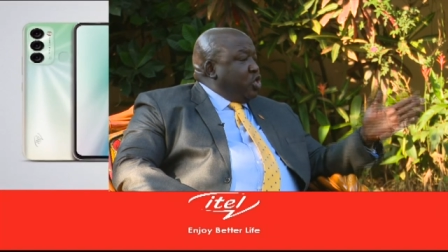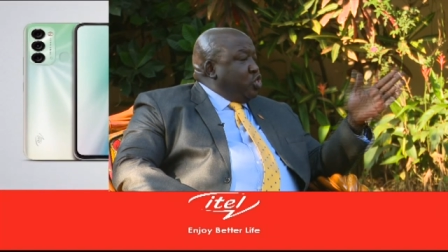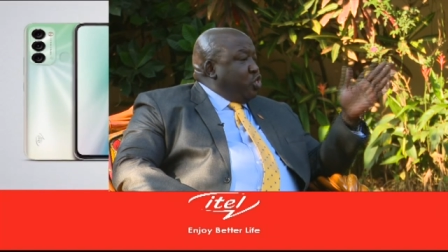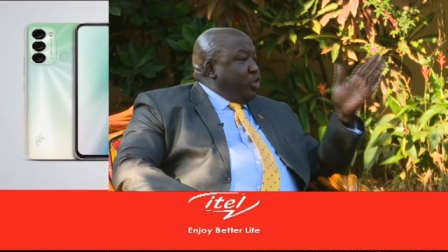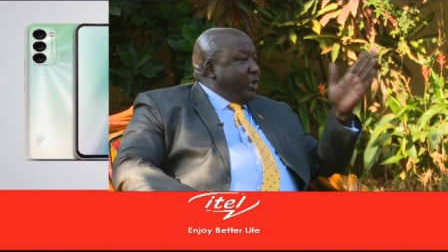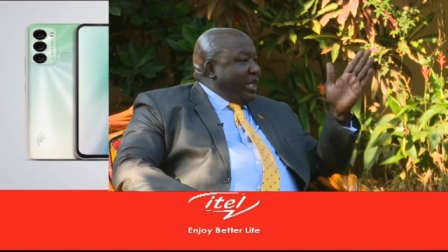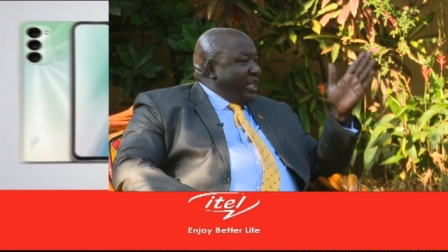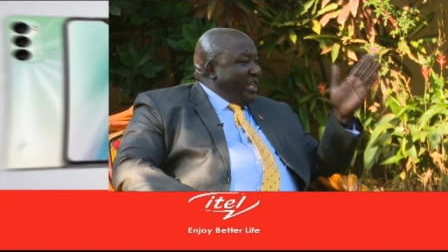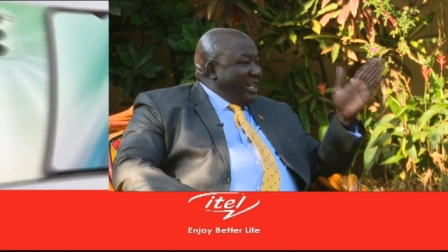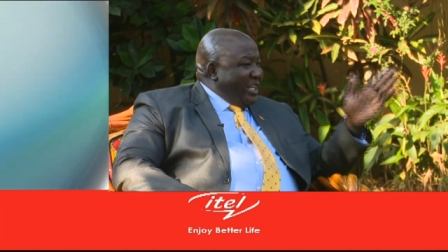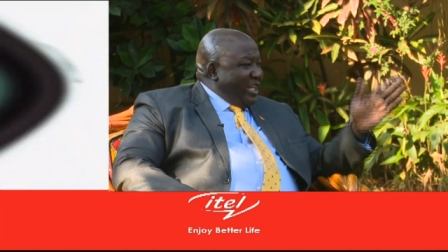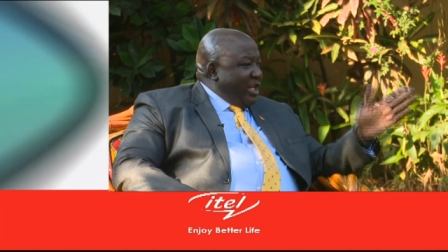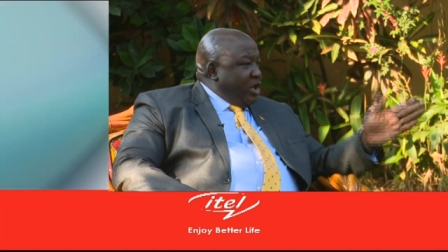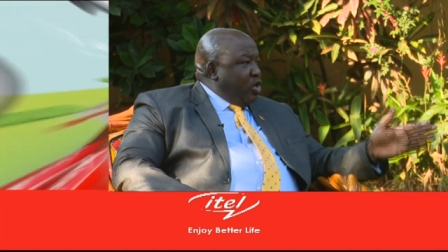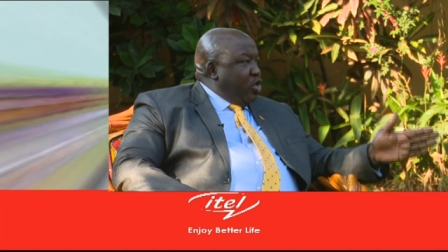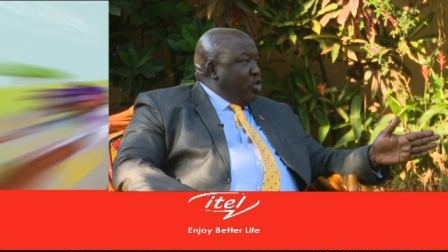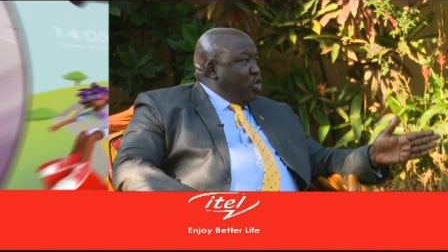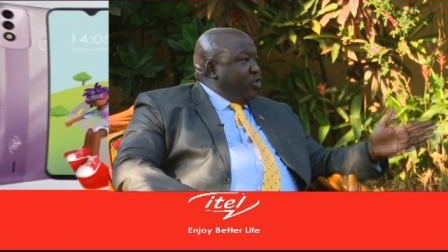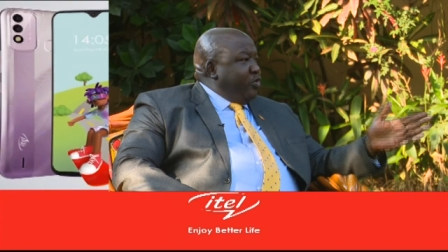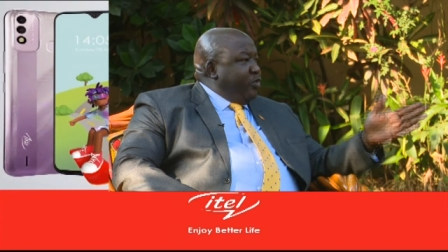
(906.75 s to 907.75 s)
to get rid
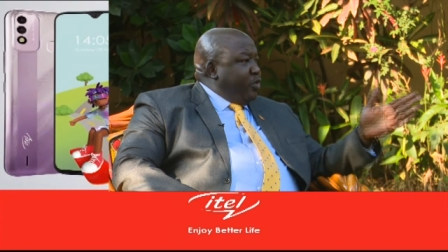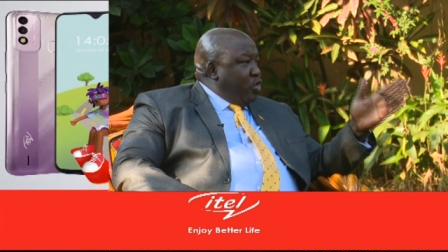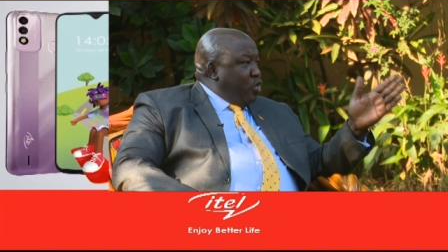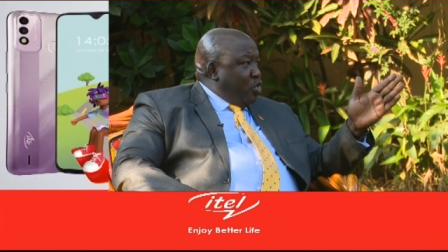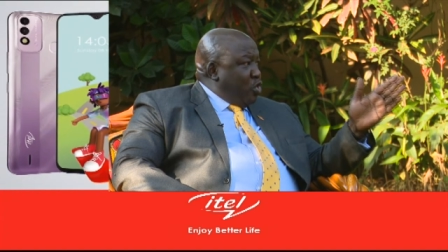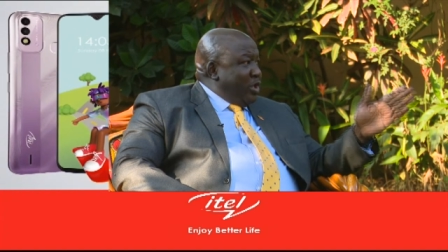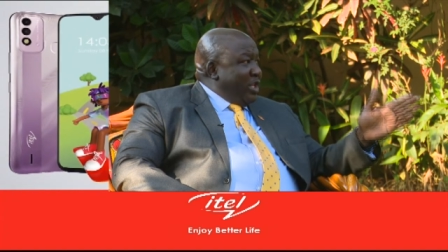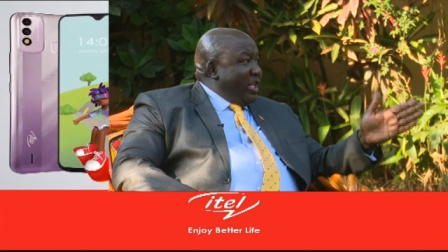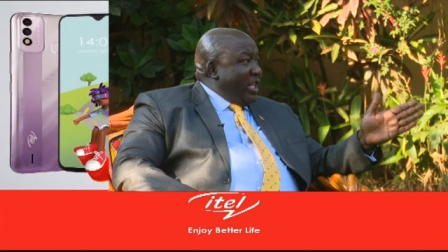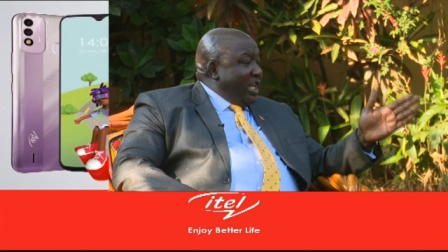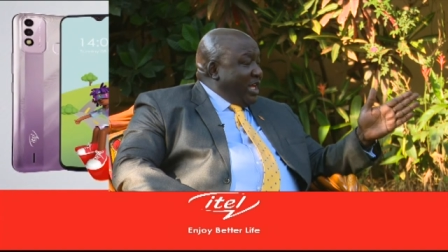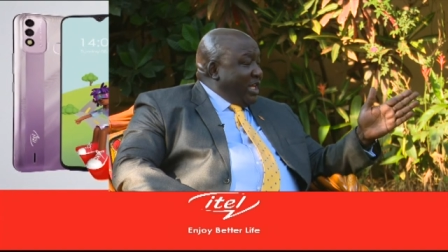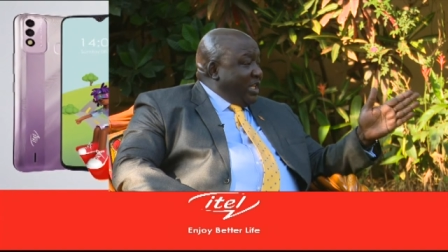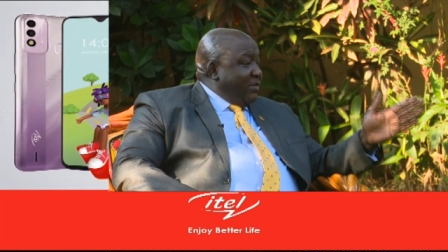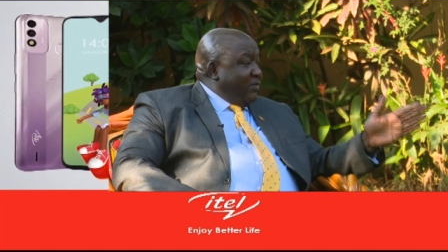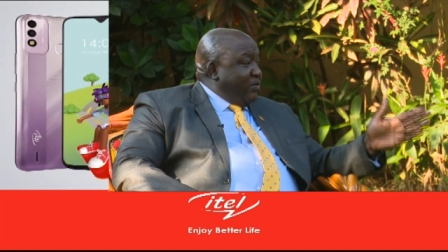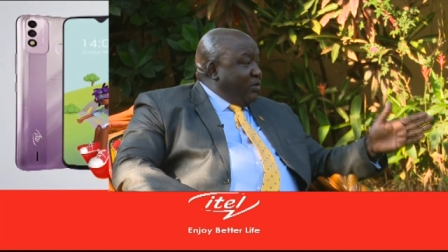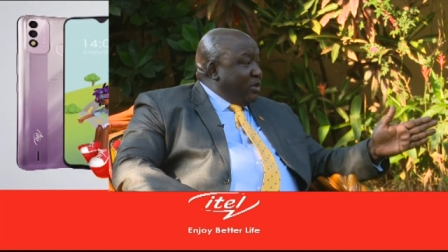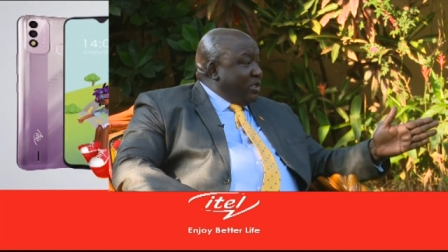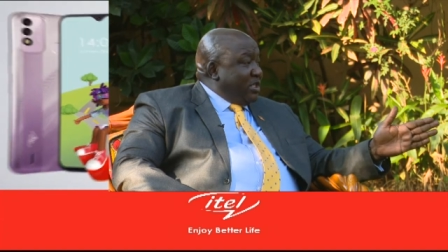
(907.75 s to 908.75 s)
of all the
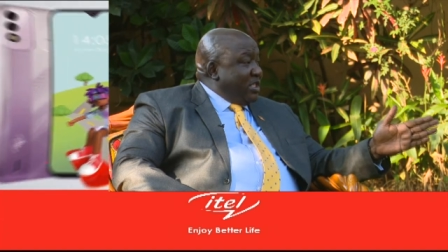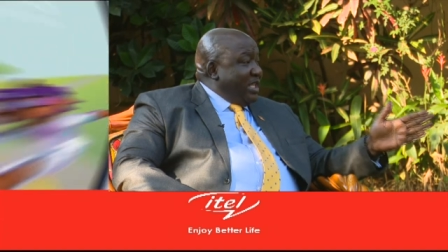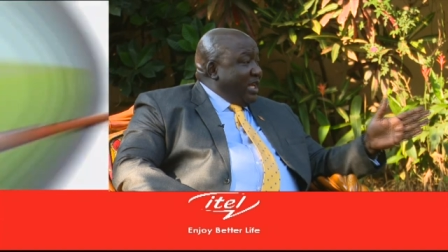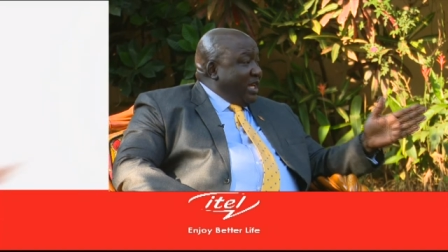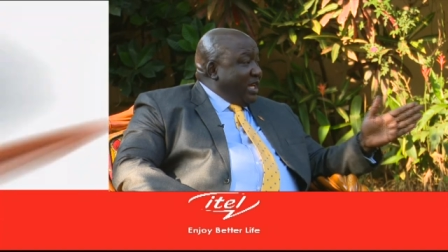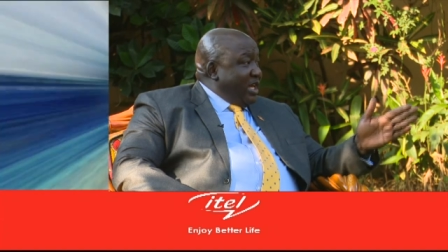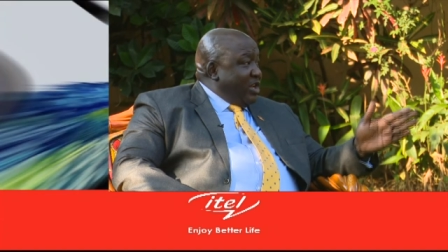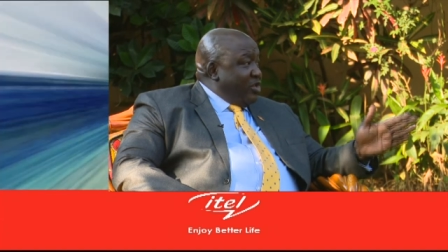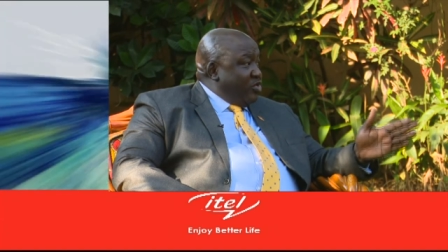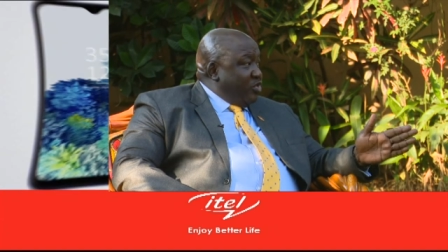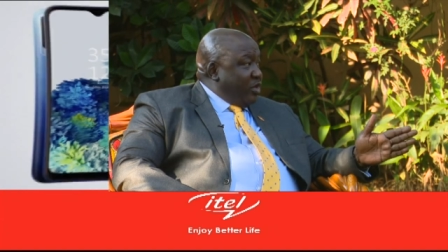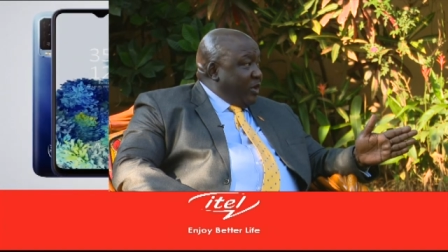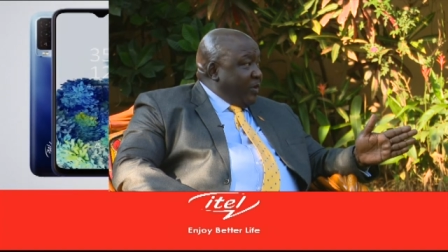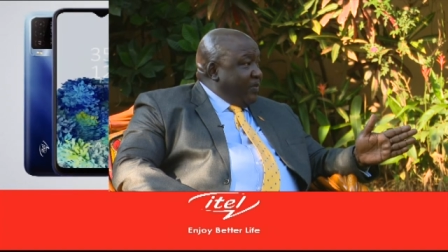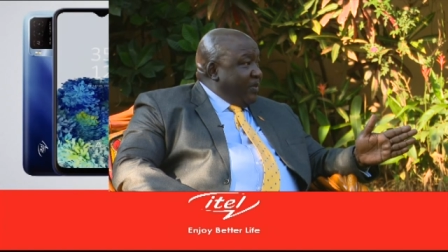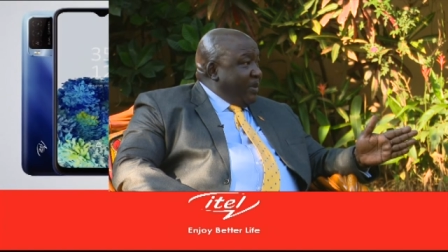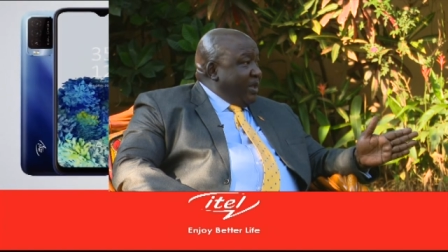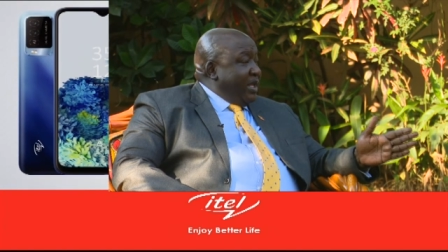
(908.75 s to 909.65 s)
negative forces in their country